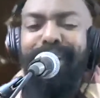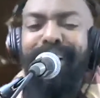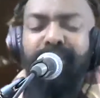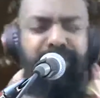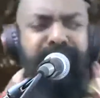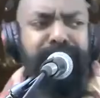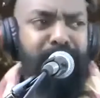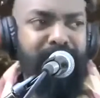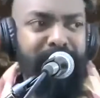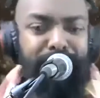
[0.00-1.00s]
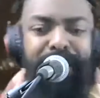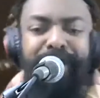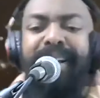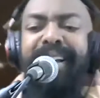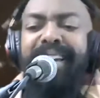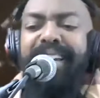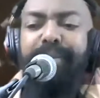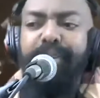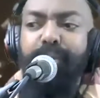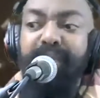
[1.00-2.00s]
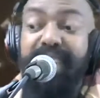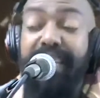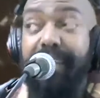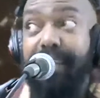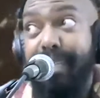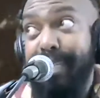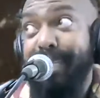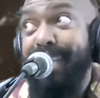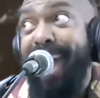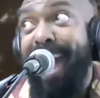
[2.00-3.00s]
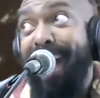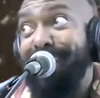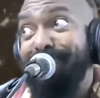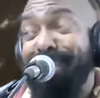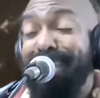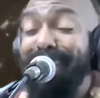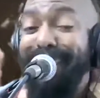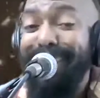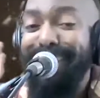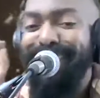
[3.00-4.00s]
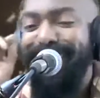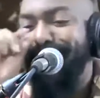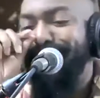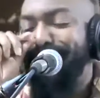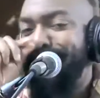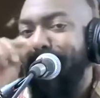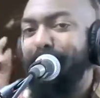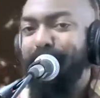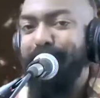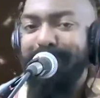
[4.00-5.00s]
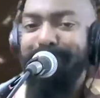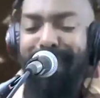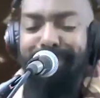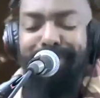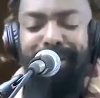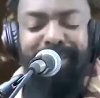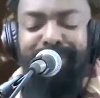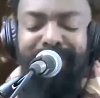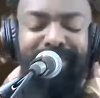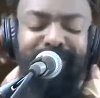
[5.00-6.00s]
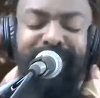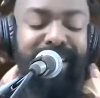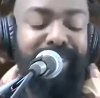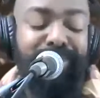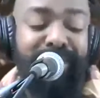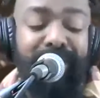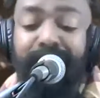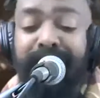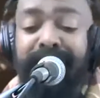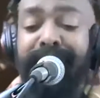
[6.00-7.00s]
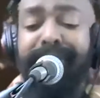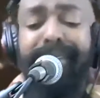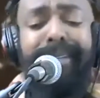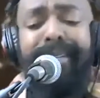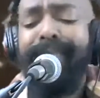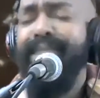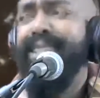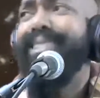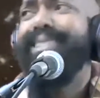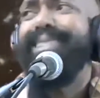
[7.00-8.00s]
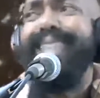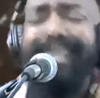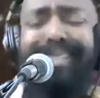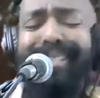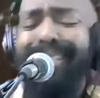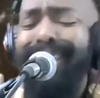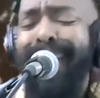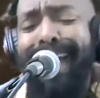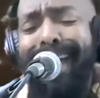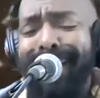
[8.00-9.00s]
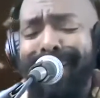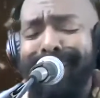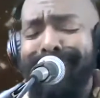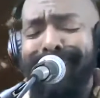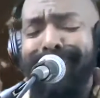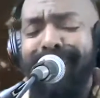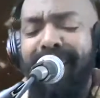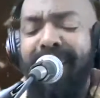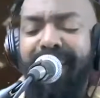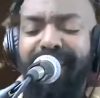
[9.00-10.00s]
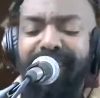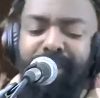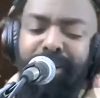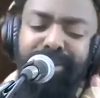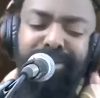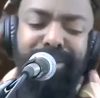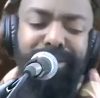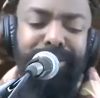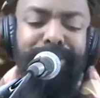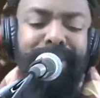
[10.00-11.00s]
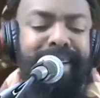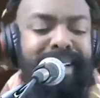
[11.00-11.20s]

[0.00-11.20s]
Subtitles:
or this morning, but he was in one of the elite casts with the elite dances, and I was on one of the baby boats. But Reed was always sexy and also